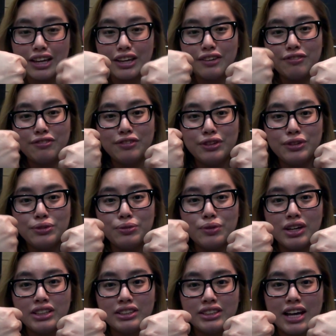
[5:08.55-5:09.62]
If you
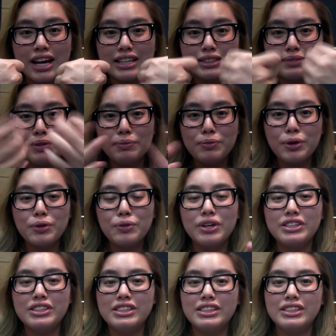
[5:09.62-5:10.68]
want to ask me more
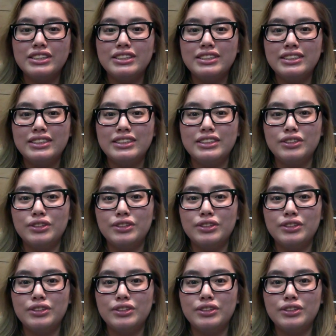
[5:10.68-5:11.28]
questions,